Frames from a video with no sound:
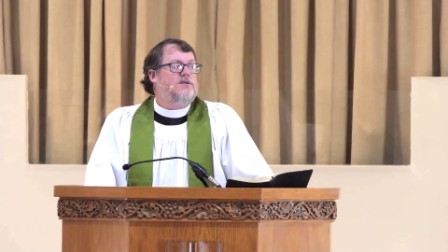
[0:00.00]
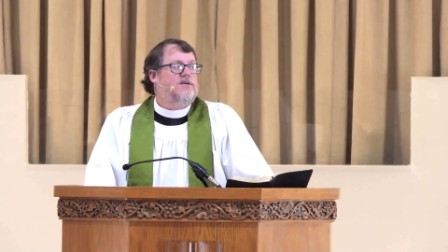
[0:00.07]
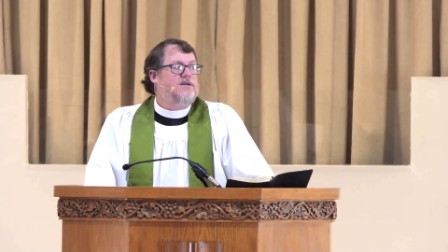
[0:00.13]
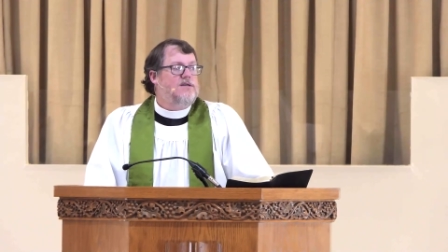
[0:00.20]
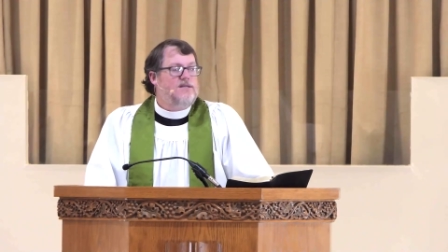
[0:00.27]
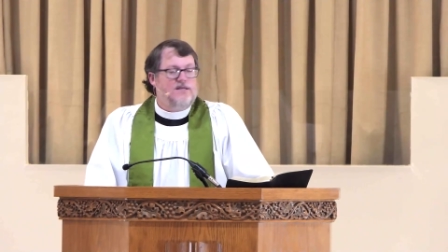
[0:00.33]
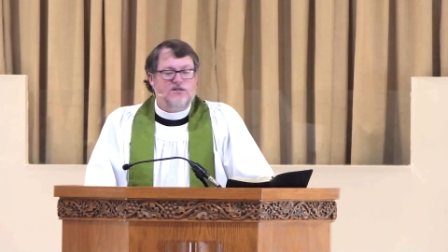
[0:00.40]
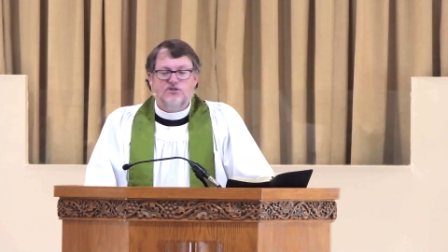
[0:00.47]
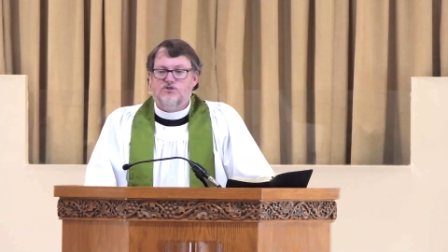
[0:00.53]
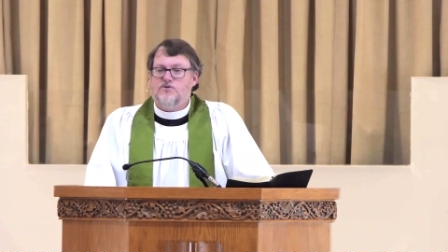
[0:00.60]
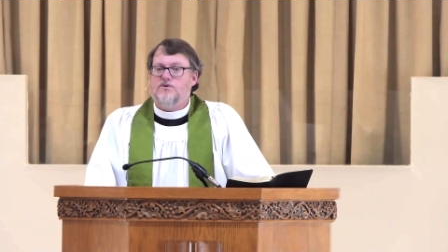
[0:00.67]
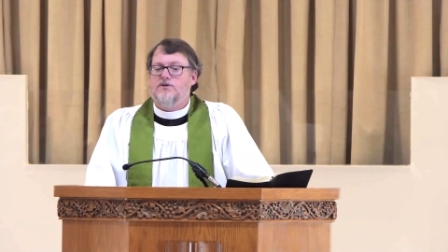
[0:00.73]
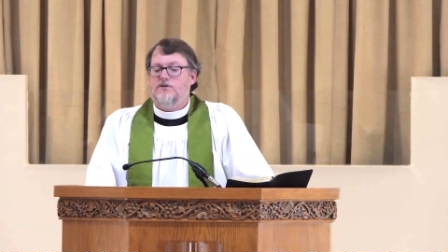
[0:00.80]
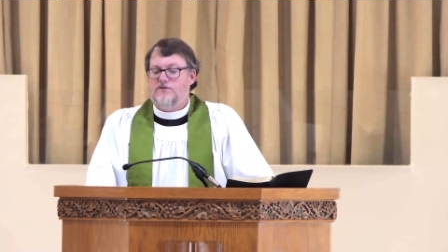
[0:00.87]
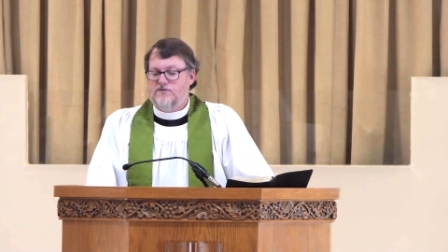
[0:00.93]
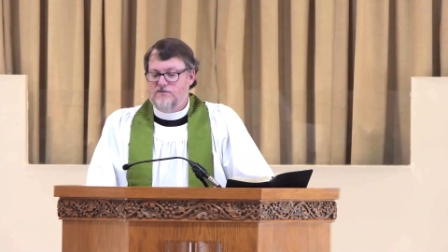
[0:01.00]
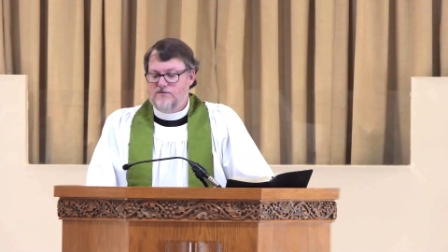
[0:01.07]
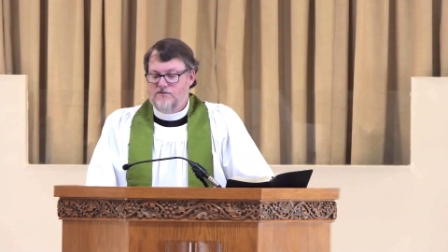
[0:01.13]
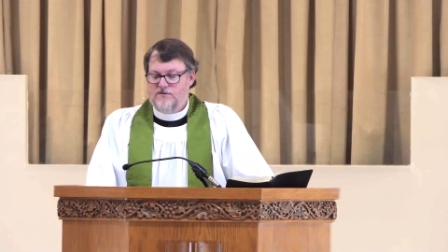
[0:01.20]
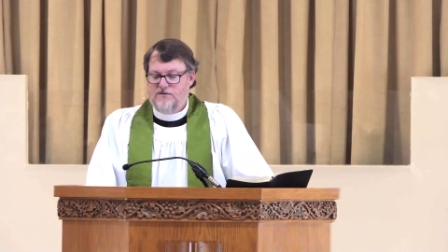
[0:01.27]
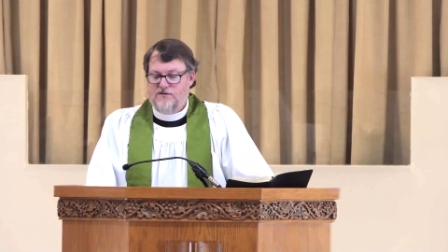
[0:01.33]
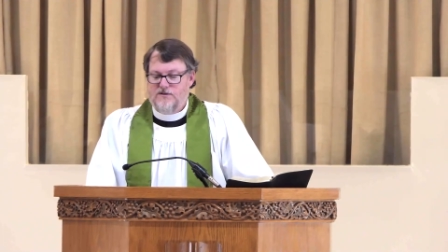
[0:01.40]
and Israel
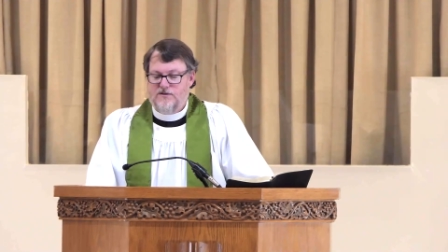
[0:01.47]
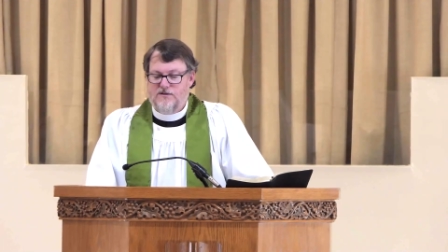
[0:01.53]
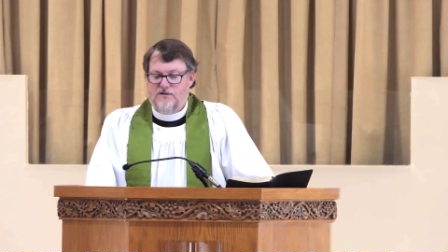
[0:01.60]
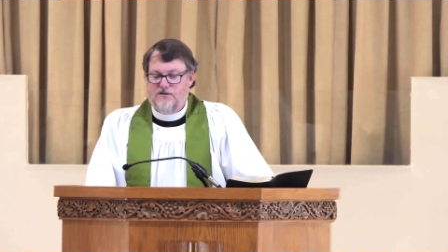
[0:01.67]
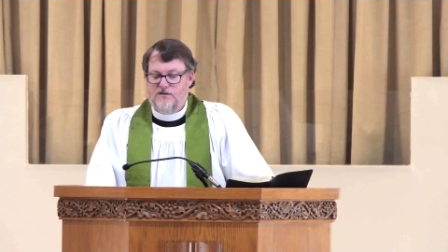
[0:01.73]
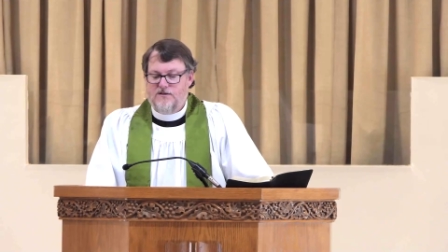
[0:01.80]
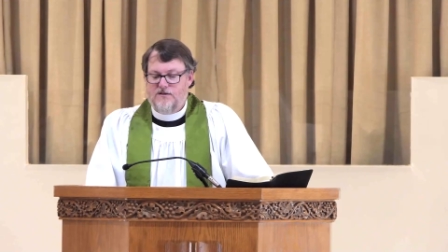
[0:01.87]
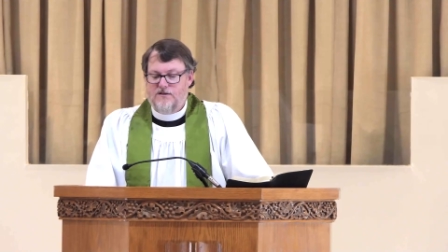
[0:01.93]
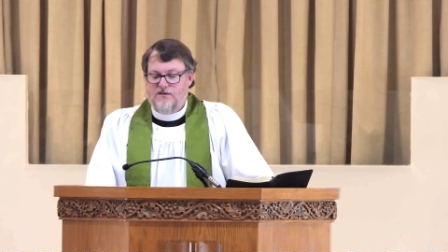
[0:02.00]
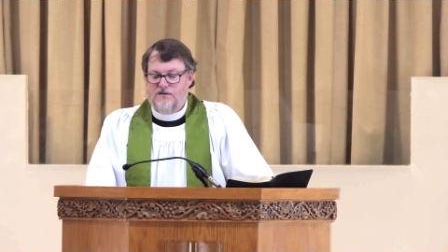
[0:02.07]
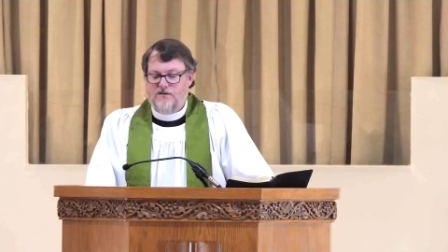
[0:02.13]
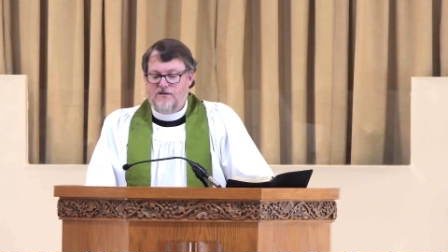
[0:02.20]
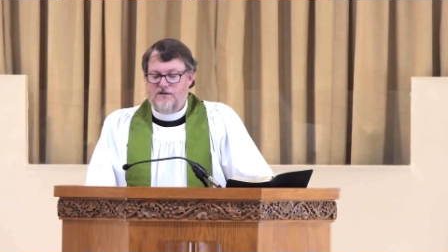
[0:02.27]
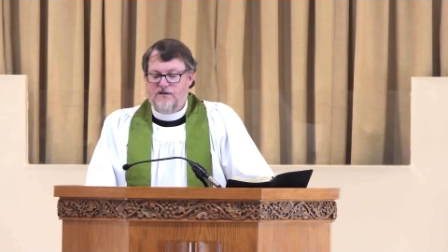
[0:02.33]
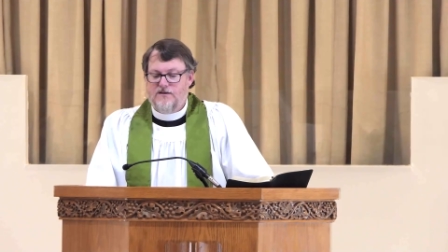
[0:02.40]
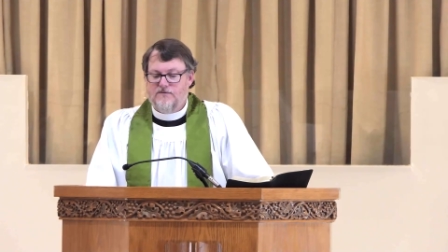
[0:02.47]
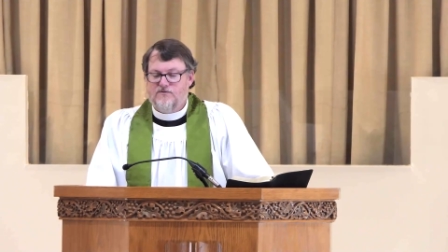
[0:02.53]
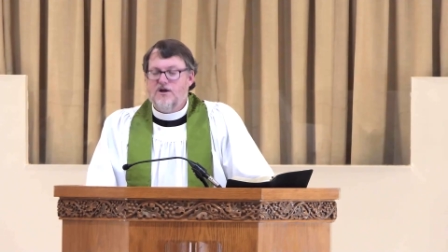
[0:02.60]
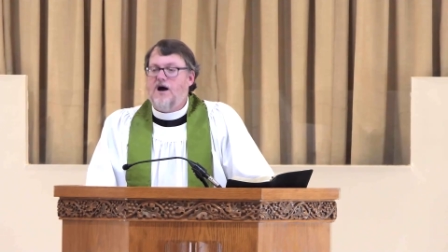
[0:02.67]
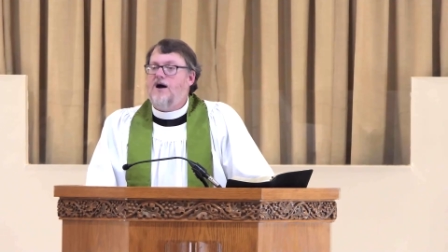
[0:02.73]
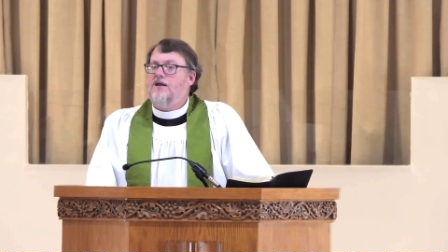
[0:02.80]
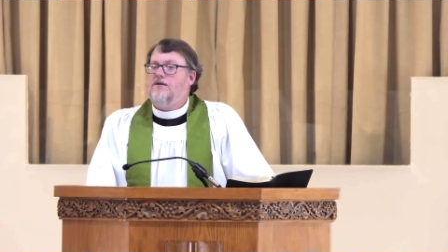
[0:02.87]
and of
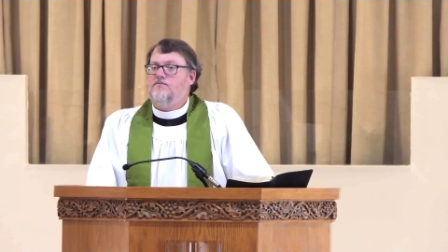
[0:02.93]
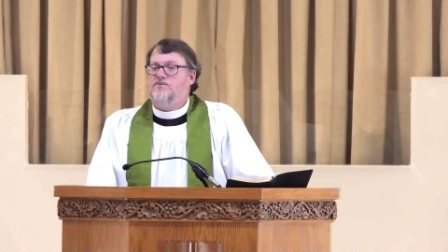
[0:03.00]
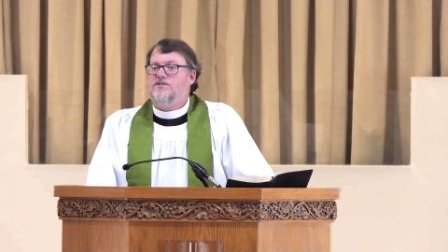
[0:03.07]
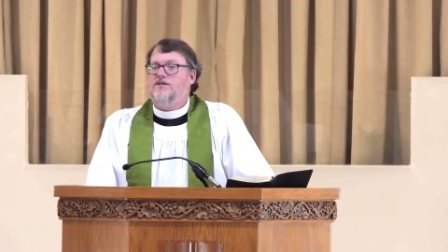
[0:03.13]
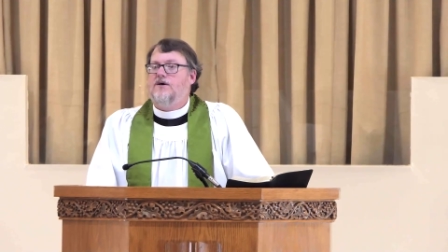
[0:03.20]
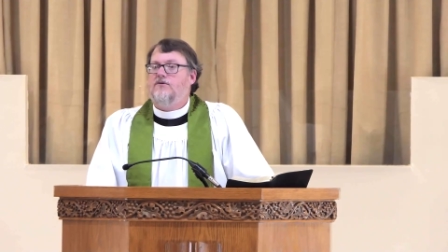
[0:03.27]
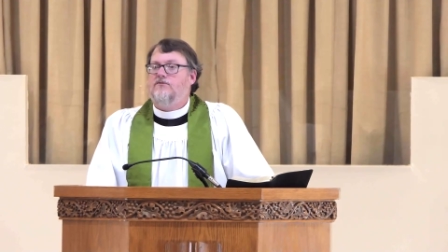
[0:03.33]
God himself.